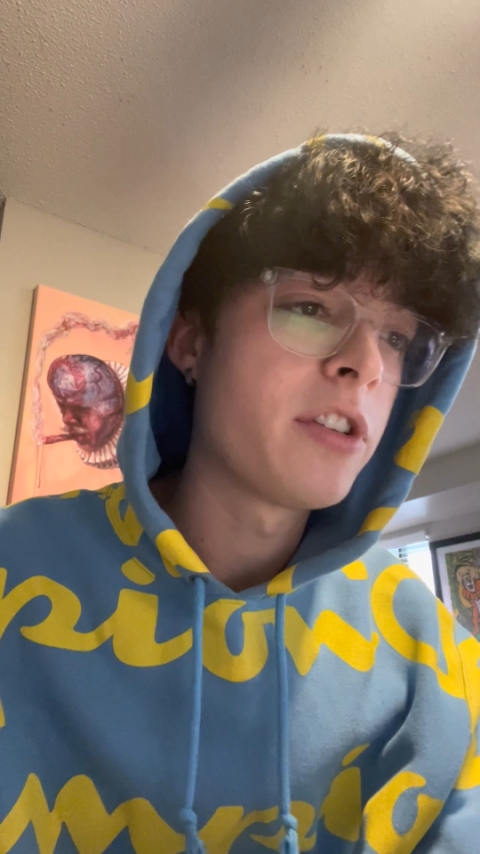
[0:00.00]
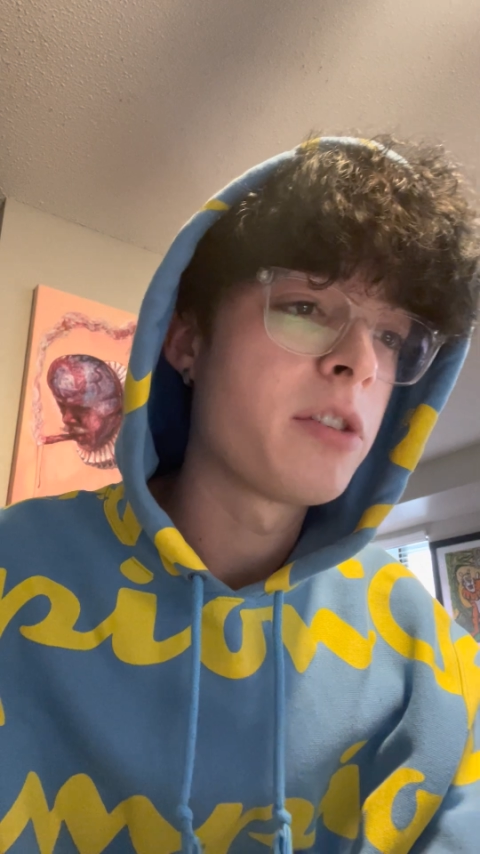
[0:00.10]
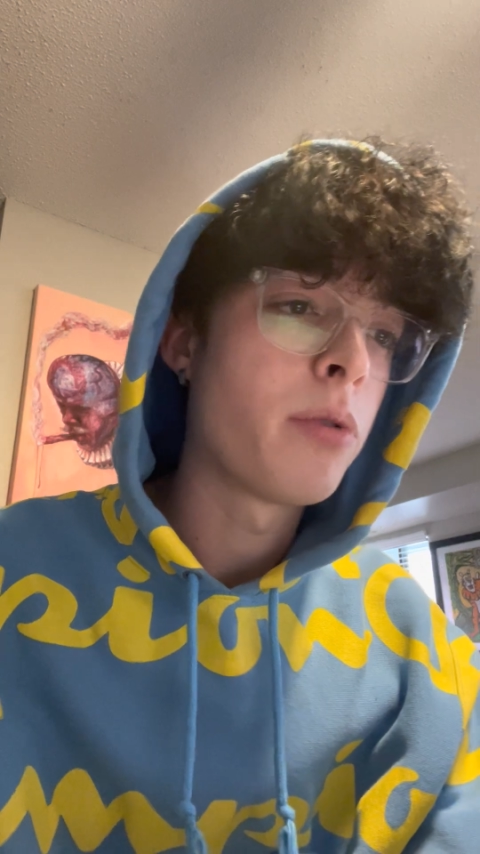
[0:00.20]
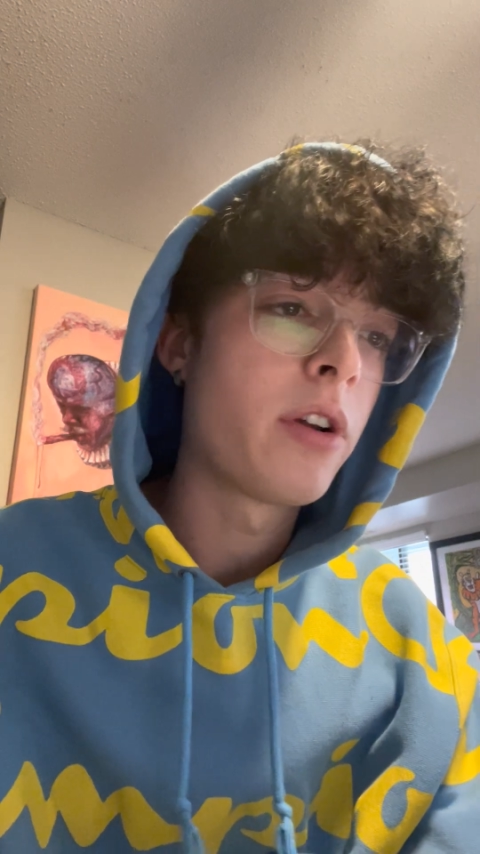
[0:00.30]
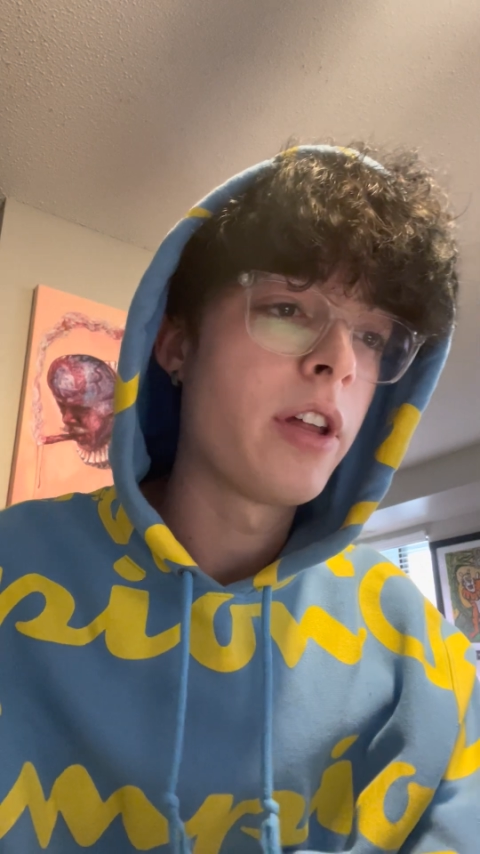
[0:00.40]
in
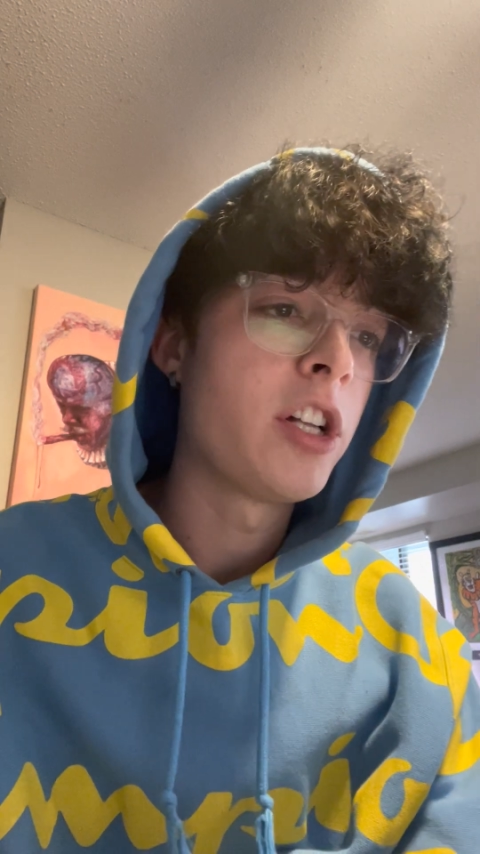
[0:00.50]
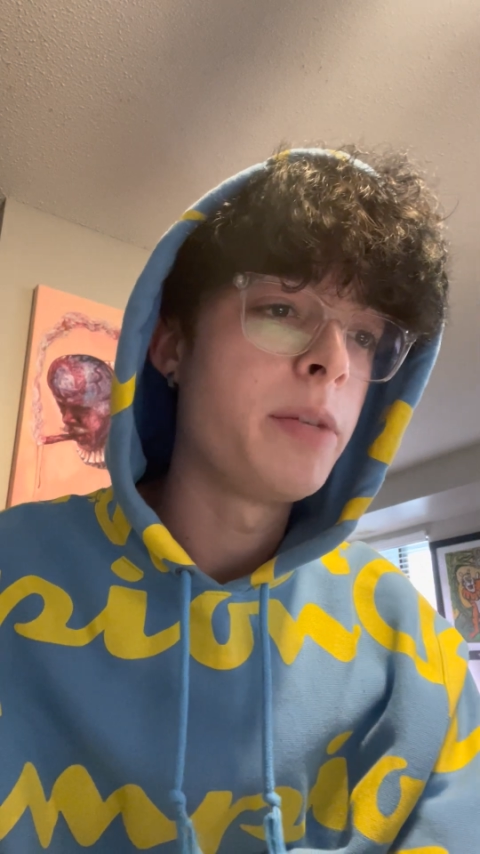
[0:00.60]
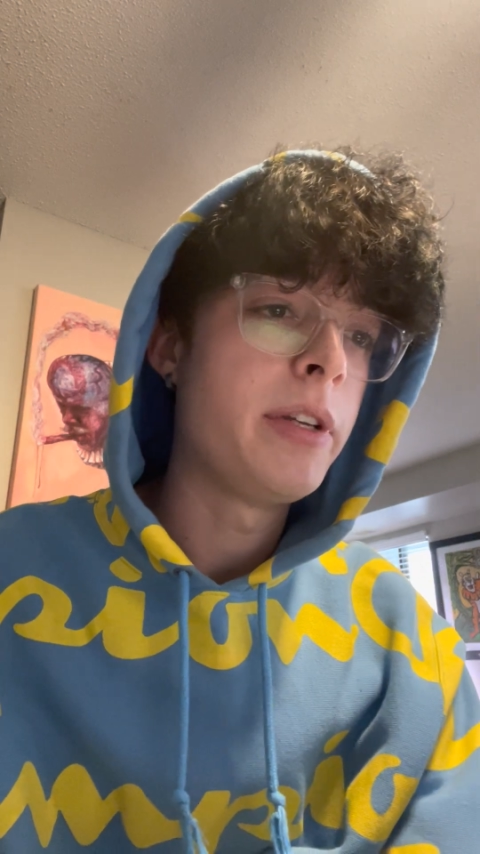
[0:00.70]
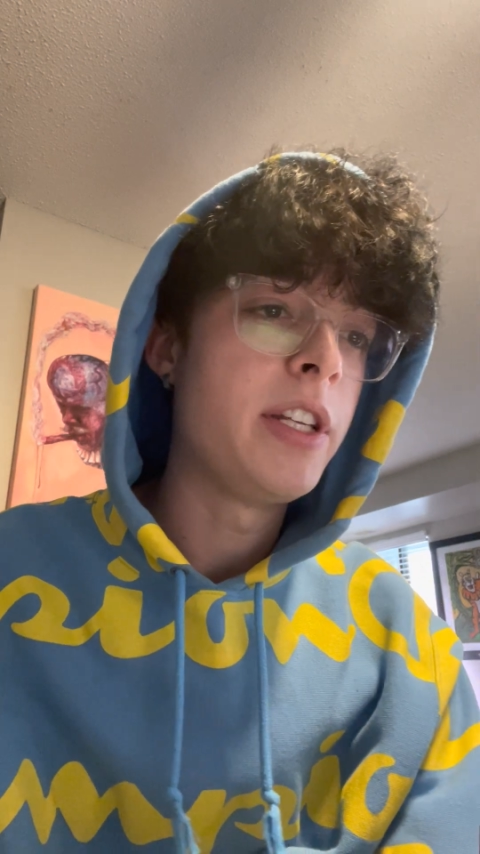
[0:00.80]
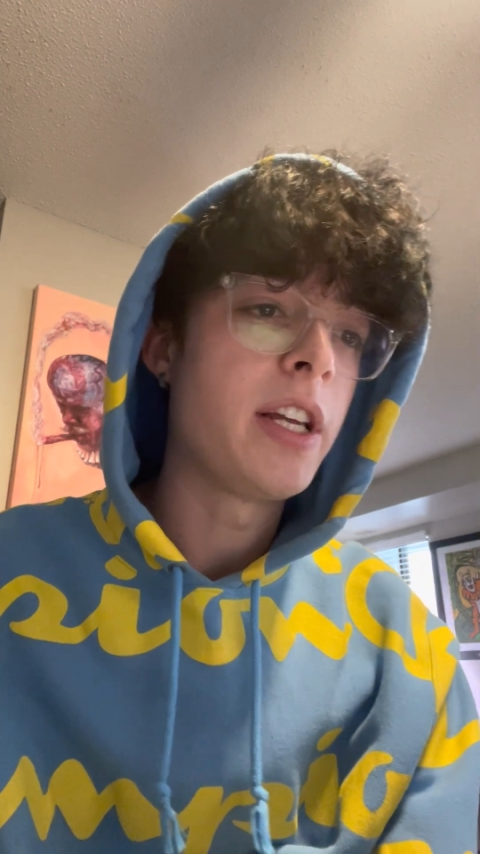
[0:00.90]
support of the
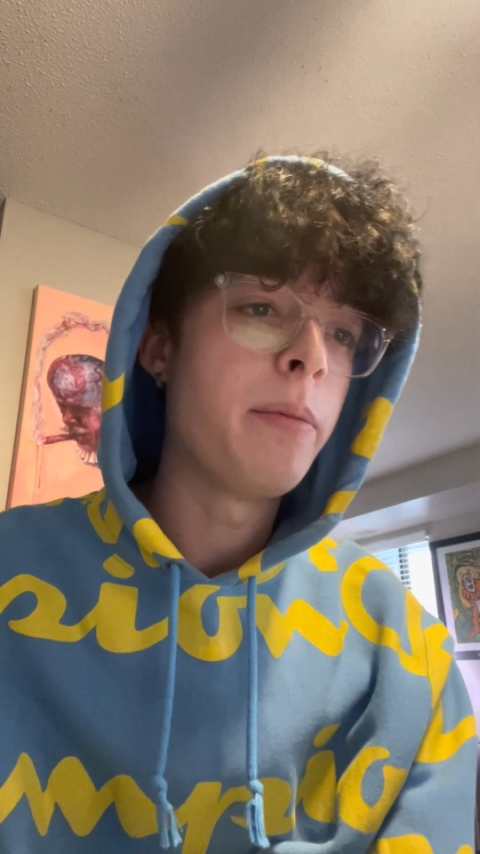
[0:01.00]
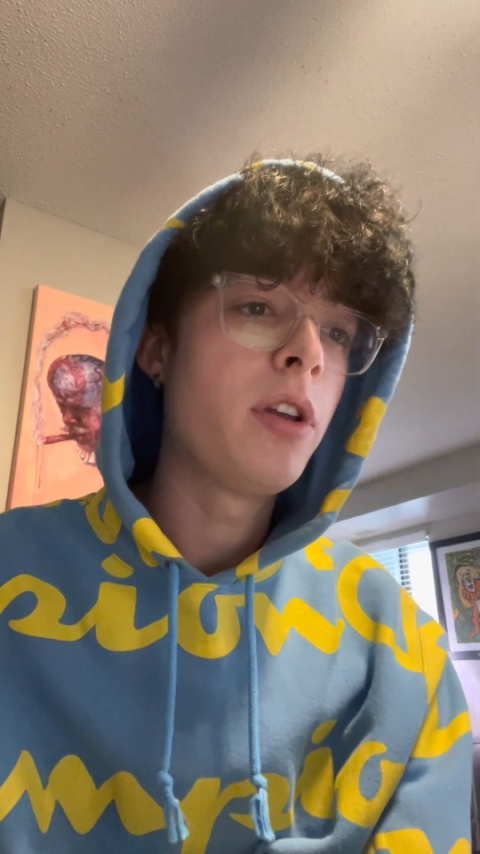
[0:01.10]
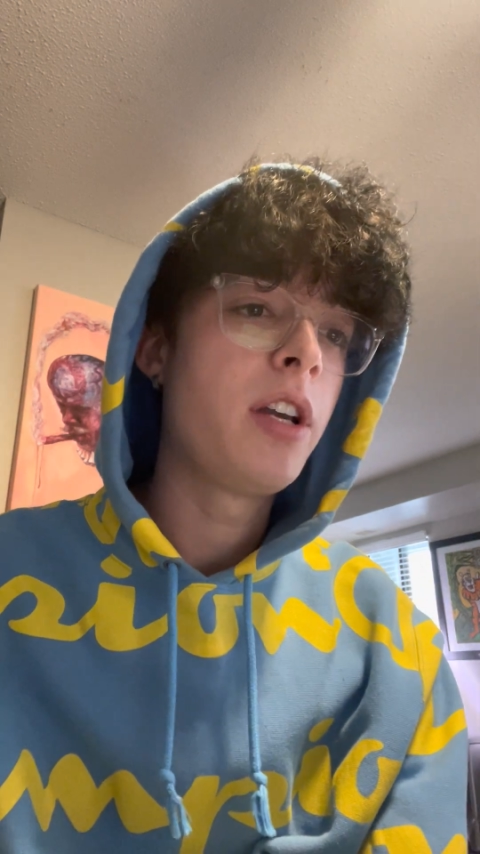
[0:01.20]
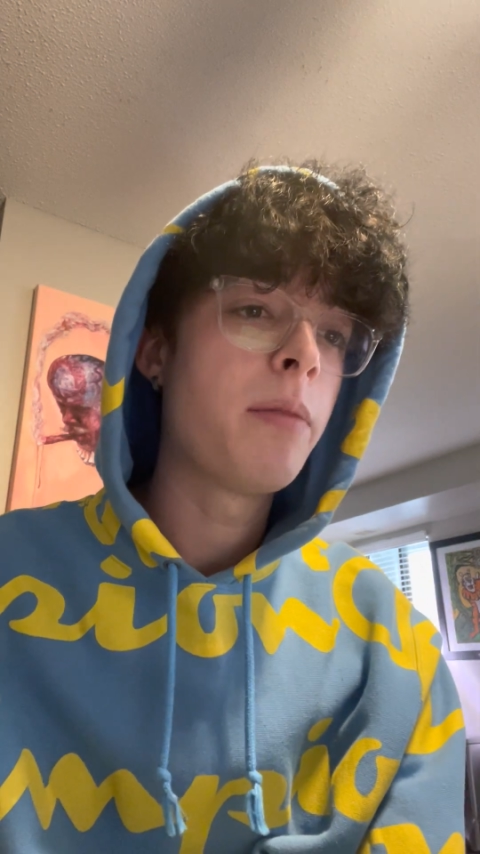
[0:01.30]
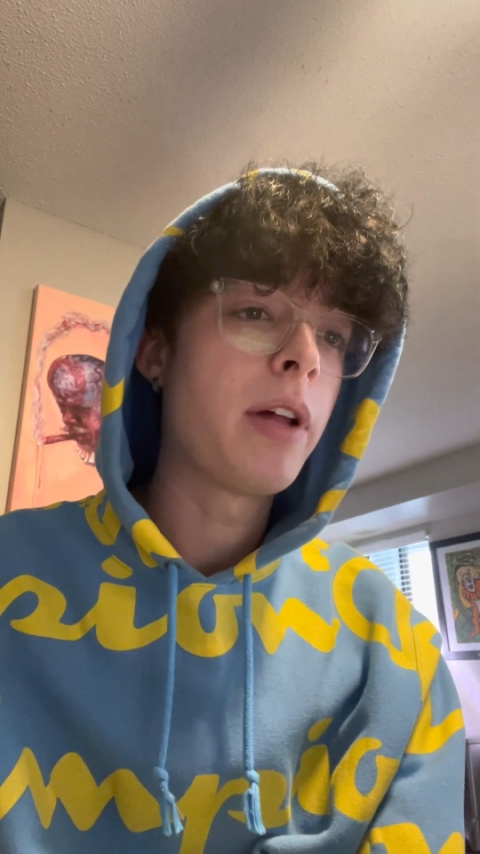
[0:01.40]
LGBT community,